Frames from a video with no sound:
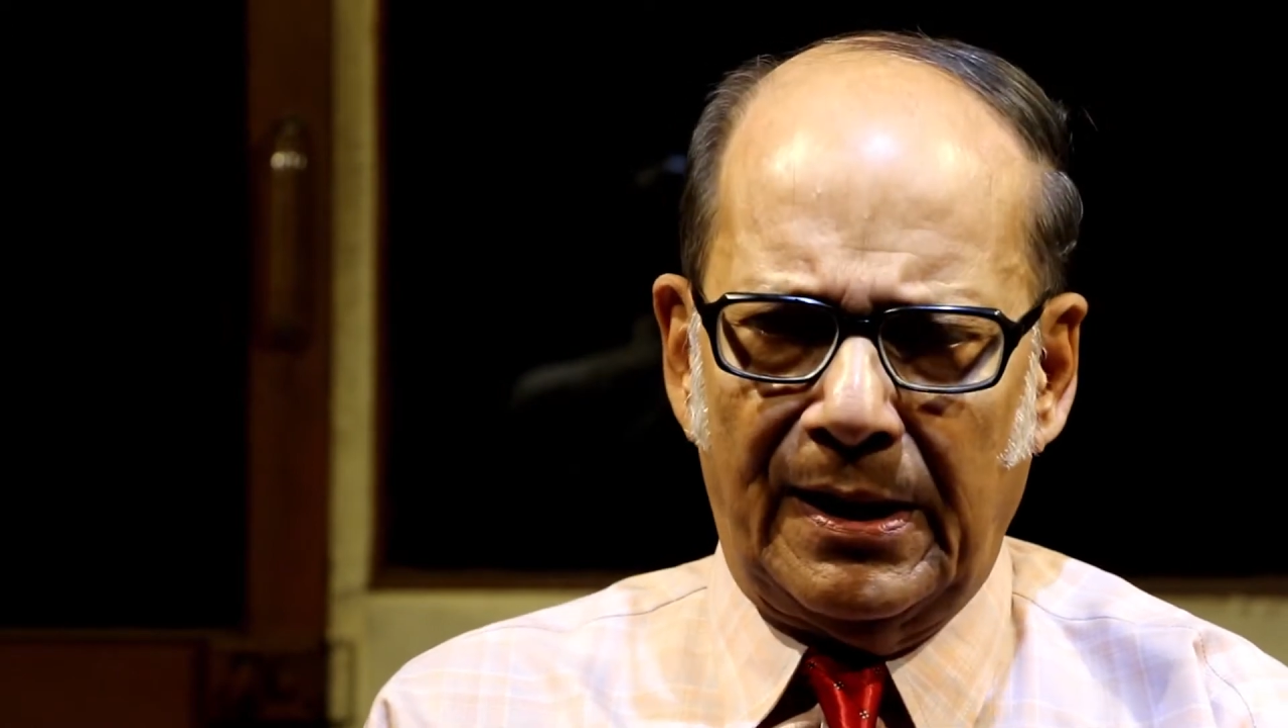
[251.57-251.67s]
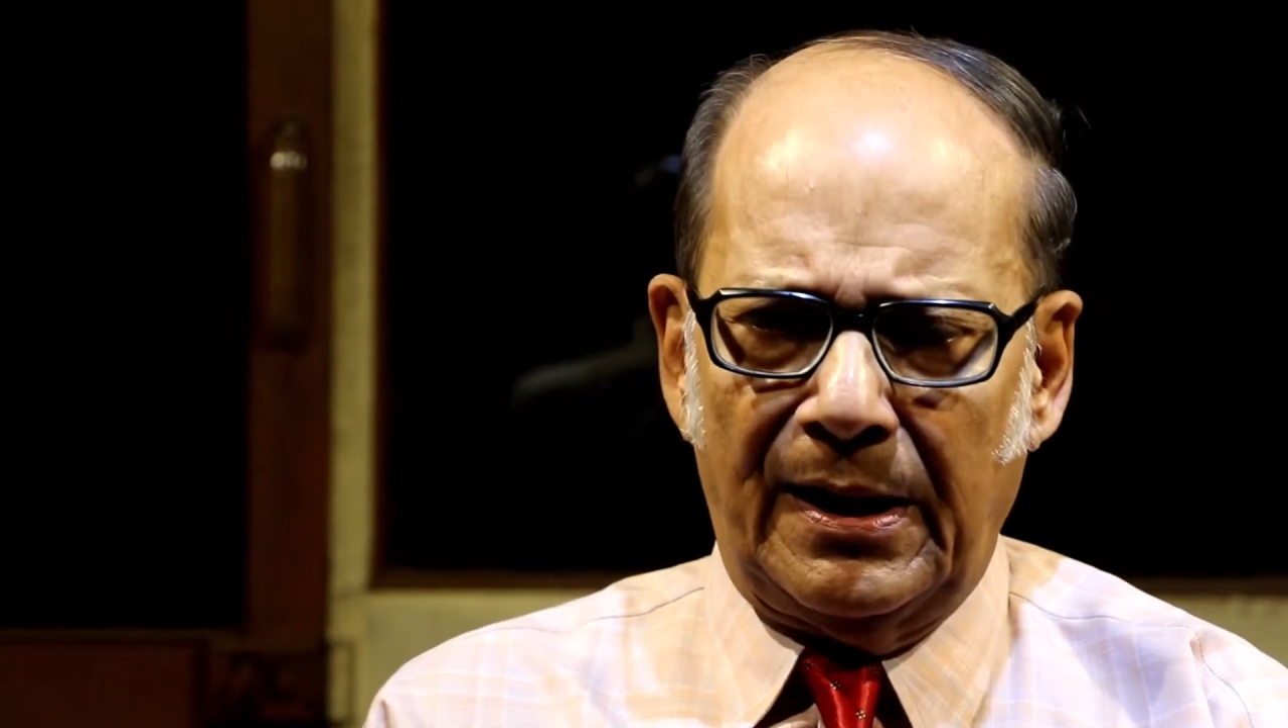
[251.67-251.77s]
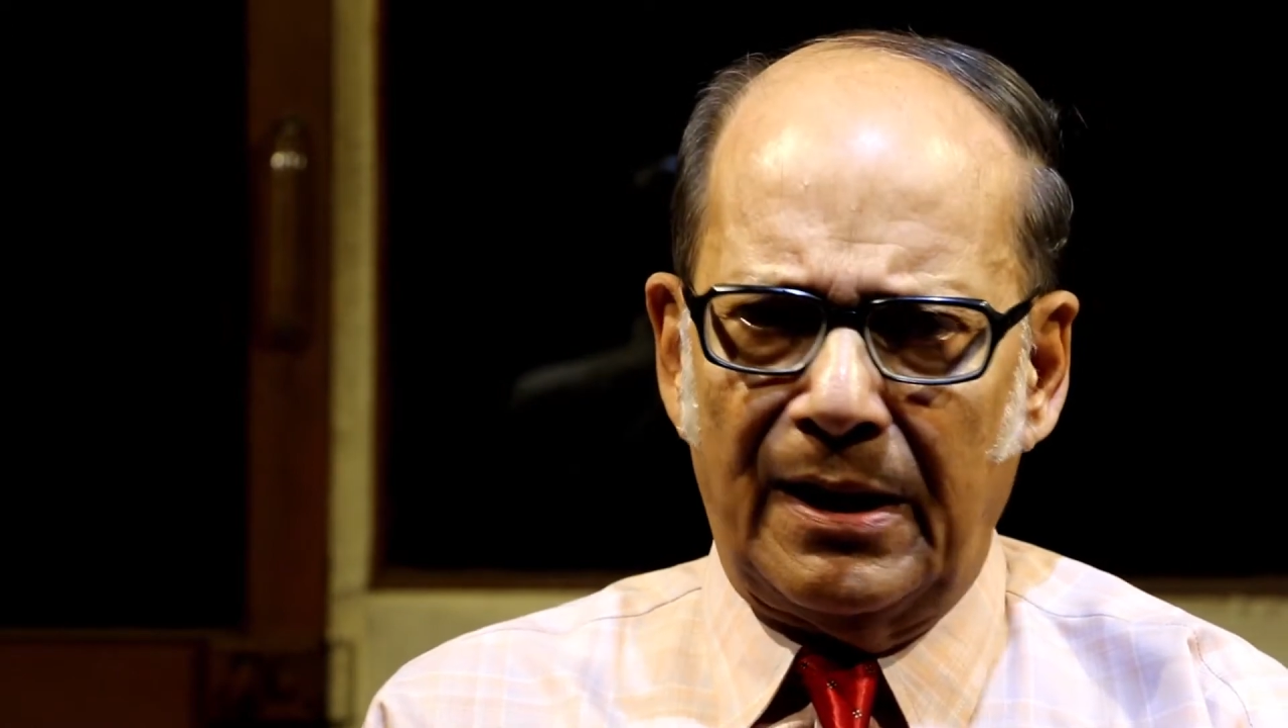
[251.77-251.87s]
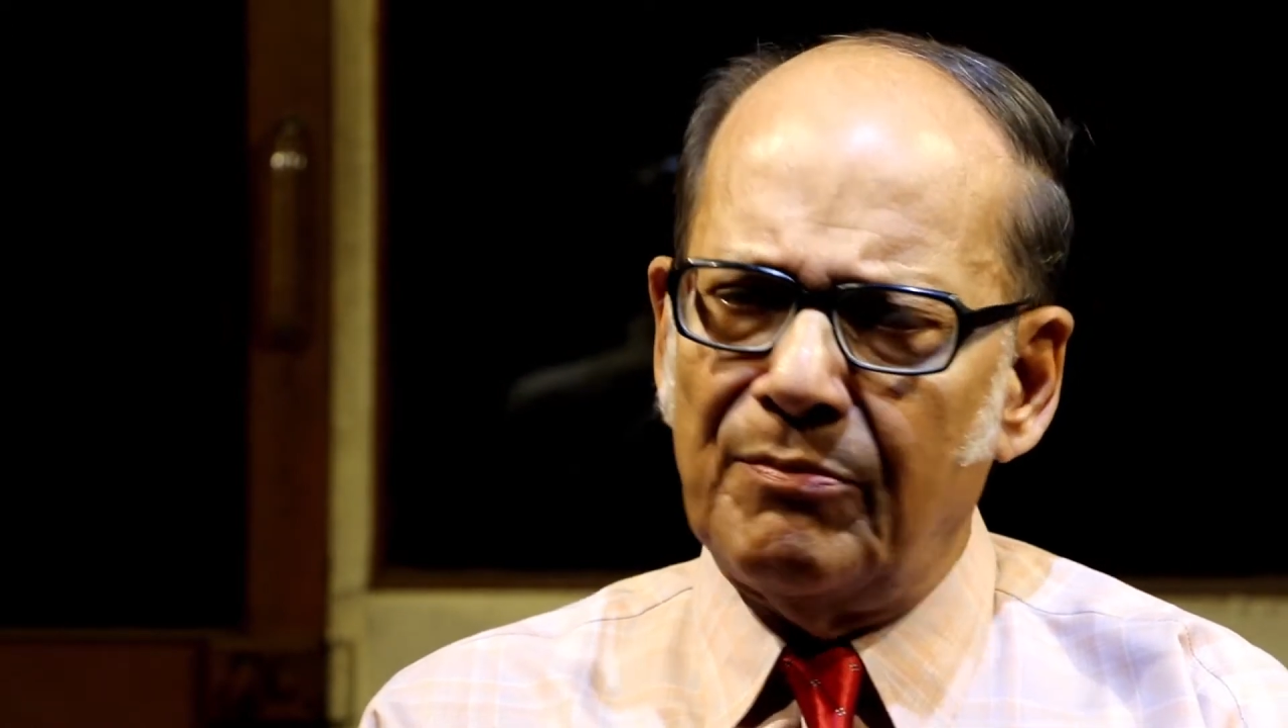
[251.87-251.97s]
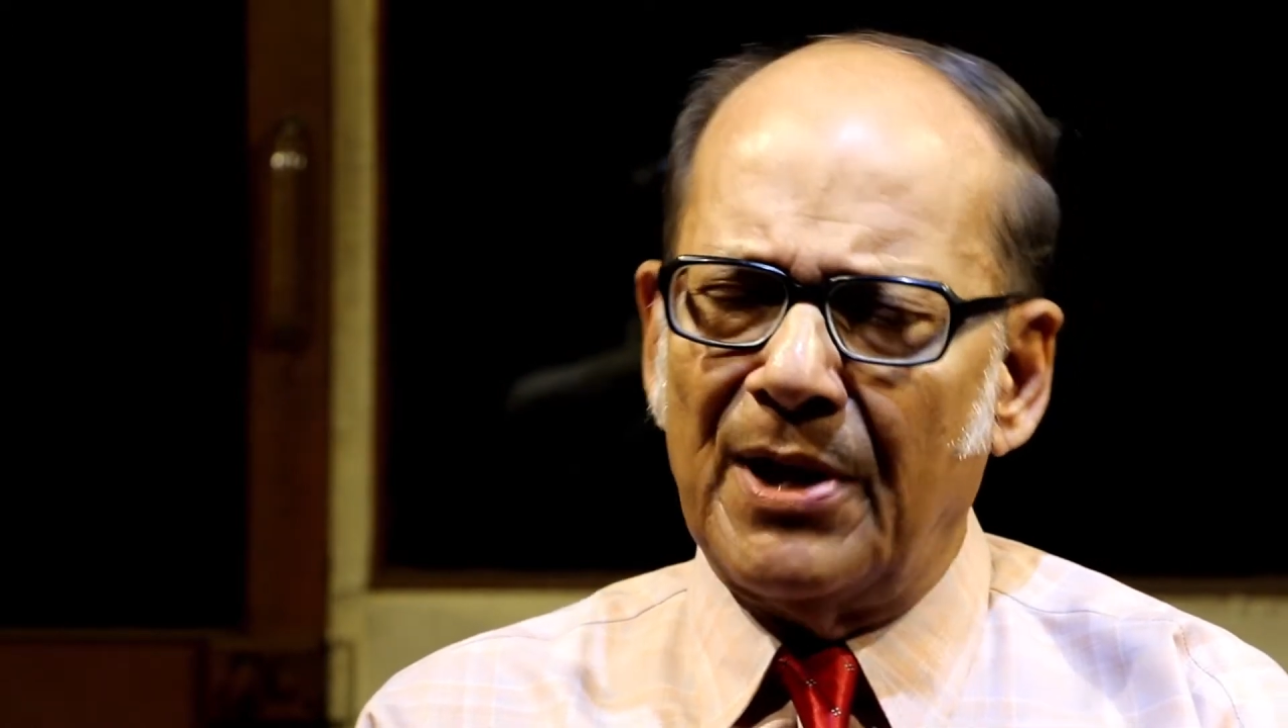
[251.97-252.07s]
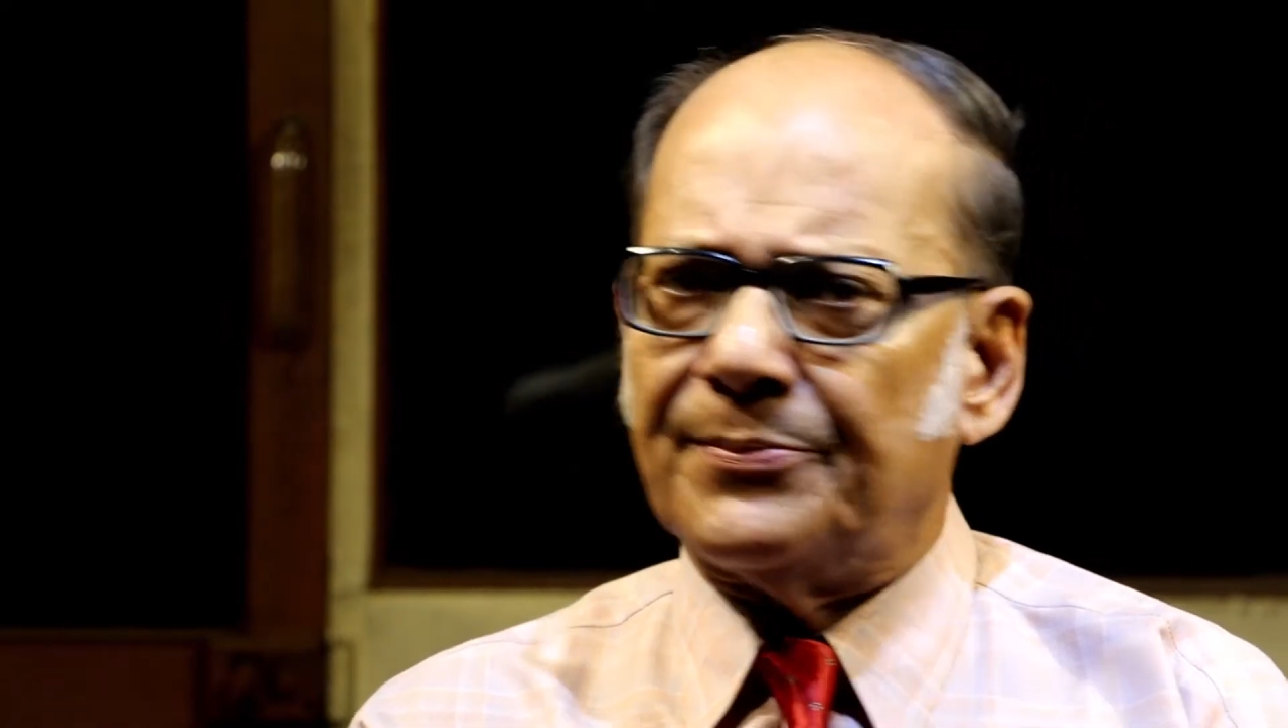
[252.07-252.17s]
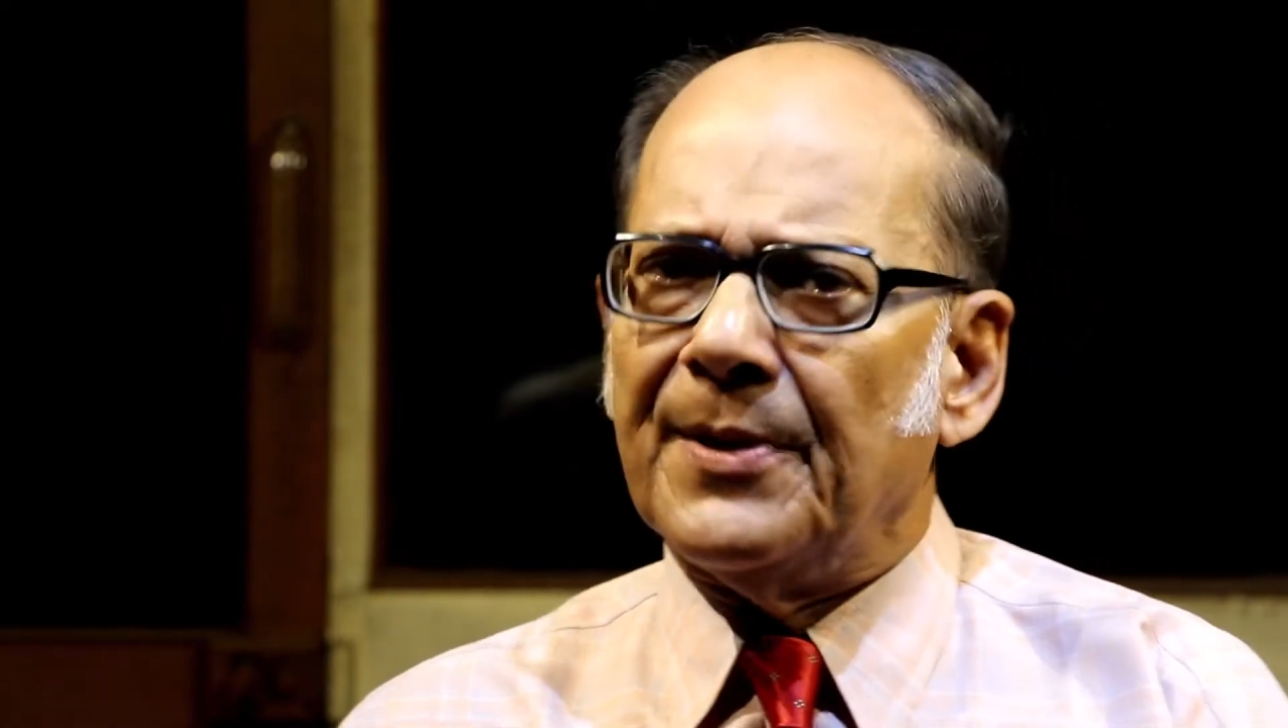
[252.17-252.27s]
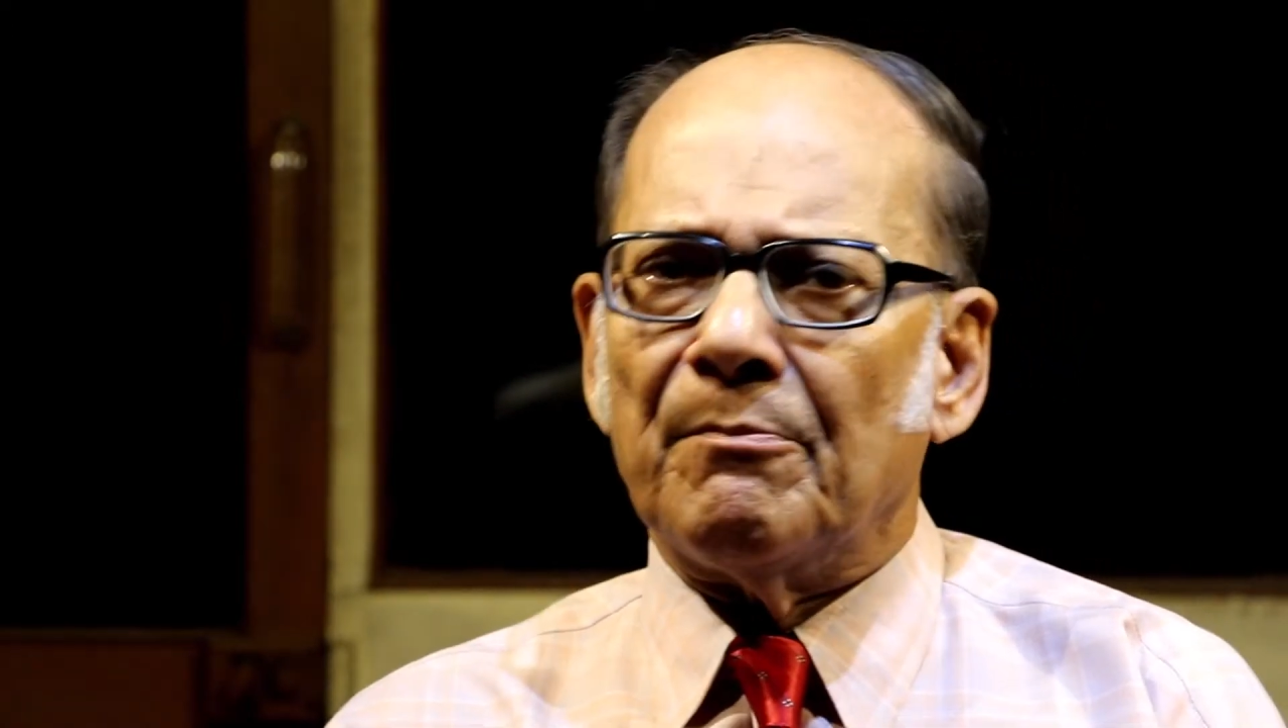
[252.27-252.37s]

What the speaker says: He must be